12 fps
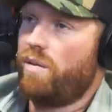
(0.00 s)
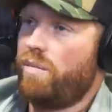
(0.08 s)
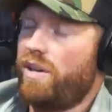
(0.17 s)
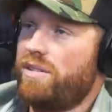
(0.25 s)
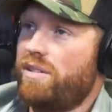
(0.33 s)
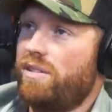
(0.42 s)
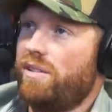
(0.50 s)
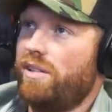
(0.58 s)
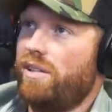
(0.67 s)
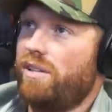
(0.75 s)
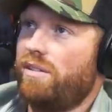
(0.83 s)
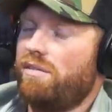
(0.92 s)

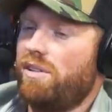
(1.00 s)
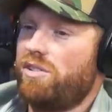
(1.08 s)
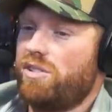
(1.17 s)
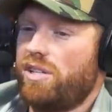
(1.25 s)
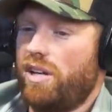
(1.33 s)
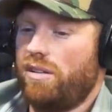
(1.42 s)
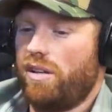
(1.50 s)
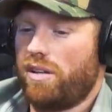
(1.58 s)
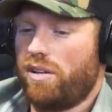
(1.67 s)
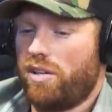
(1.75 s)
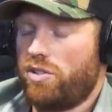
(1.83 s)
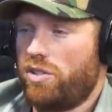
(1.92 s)
Basically, it's just kind of
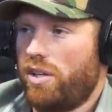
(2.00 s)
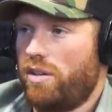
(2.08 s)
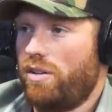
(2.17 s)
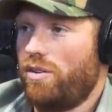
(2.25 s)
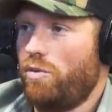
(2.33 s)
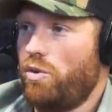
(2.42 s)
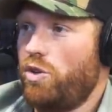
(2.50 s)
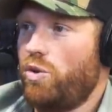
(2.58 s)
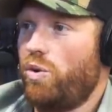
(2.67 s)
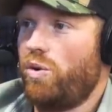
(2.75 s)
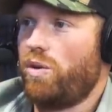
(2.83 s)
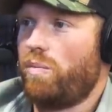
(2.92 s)
like us. Like when you
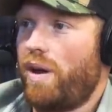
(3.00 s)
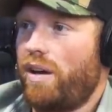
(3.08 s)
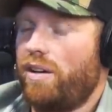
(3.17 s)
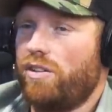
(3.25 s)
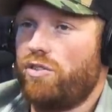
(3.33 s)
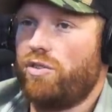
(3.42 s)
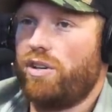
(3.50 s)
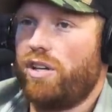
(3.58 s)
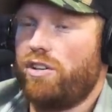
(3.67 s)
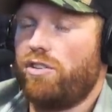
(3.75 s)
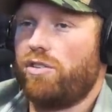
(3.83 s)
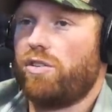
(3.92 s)
go into the backcountry
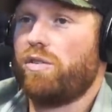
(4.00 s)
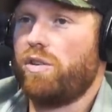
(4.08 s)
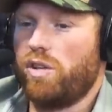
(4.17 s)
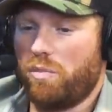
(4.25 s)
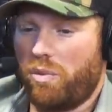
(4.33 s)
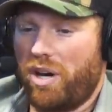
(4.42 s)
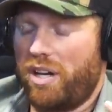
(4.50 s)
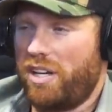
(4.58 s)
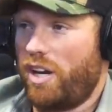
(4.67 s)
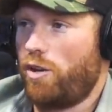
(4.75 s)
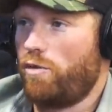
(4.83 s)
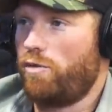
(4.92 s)
and you're you're breaking
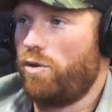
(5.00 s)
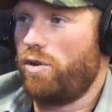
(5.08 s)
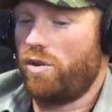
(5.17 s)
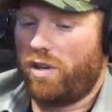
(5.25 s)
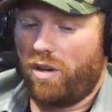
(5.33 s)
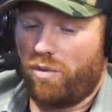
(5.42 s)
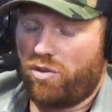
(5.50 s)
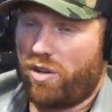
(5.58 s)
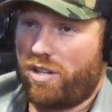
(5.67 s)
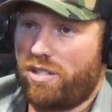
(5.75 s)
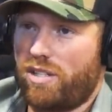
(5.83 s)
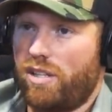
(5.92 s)
down your food. Okay, we're
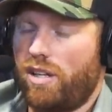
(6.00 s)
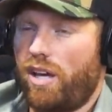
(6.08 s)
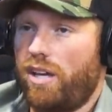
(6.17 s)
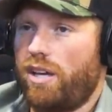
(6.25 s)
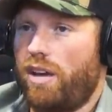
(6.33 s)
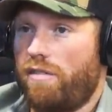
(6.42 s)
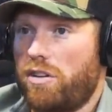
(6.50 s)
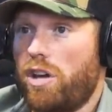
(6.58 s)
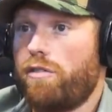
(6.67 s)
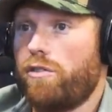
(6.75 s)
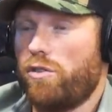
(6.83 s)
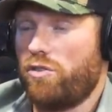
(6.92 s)
trying to stay light, have
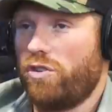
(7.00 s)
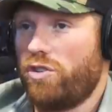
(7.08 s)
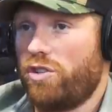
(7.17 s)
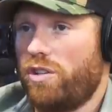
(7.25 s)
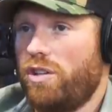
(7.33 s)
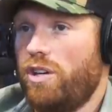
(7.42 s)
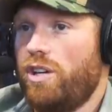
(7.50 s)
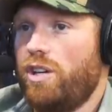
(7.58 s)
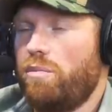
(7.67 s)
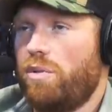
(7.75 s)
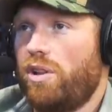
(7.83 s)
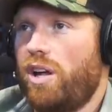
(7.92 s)
enough nutrition. Mm-hmm.
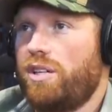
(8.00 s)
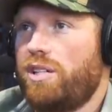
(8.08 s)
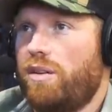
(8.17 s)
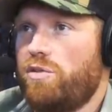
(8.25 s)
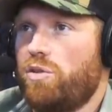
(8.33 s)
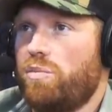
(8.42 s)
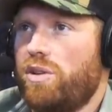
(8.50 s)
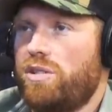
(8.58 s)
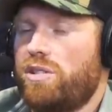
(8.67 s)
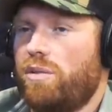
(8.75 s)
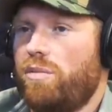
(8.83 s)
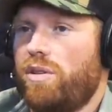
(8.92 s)
But a mm-hmm. lot of times you miss
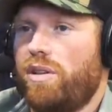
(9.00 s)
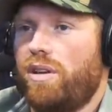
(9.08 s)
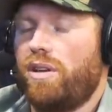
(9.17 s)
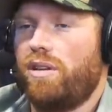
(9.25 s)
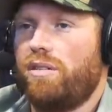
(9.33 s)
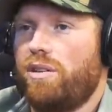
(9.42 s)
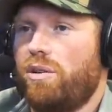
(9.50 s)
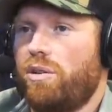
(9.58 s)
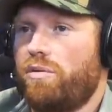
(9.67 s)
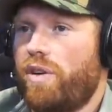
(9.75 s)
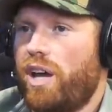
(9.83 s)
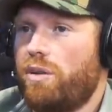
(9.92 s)
some of the, you know,
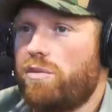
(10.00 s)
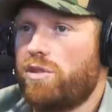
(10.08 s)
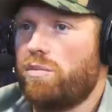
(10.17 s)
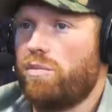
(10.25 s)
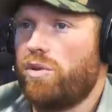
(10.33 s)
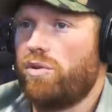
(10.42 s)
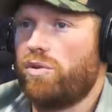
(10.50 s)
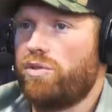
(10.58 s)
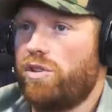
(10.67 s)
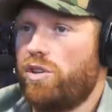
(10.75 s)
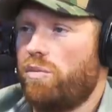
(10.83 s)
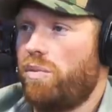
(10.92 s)
the vitamins and
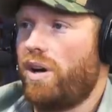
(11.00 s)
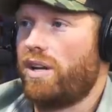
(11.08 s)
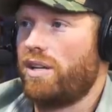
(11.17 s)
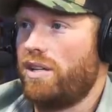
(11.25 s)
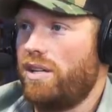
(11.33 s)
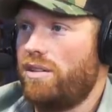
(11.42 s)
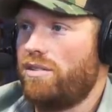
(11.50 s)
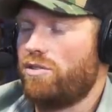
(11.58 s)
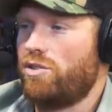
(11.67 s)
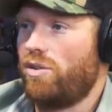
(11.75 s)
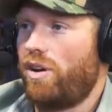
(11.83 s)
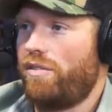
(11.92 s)
minerals that your body needs.
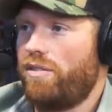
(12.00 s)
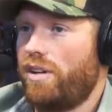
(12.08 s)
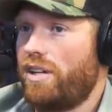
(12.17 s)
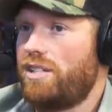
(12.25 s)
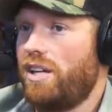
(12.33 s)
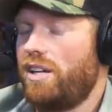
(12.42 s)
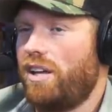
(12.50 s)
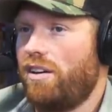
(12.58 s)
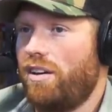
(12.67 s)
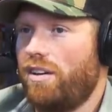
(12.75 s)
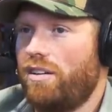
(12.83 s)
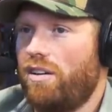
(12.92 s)
And so after like a 10 day
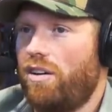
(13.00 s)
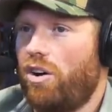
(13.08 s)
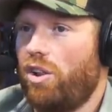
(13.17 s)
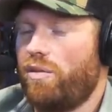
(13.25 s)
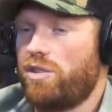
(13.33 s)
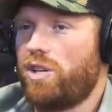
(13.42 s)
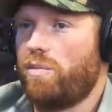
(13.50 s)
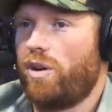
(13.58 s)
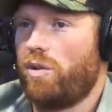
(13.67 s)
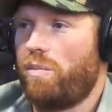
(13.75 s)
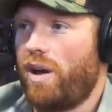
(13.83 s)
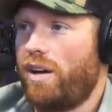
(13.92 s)
hunt, all of us come
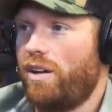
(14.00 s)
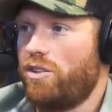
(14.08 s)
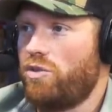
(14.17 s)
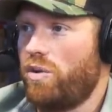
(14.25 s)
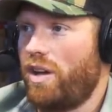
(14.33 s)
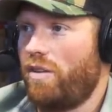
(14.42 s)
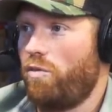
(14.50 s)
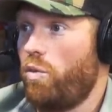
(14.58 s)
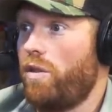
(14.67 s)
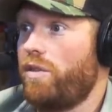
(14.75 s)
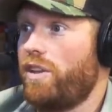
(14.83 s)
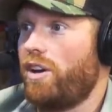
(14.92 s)
out of the backcountry and have
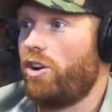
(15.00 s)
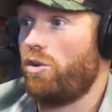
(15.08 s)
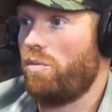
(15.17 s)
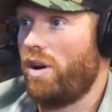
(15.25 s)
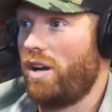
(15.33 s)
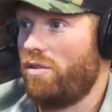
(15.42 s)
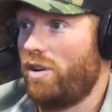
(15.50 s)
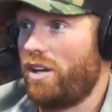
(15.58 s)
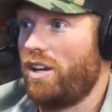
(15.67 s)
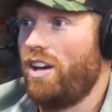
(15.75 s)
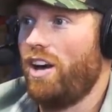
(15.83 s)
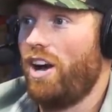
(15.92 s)
Depleted. one thing on our mind. Yeah. Like,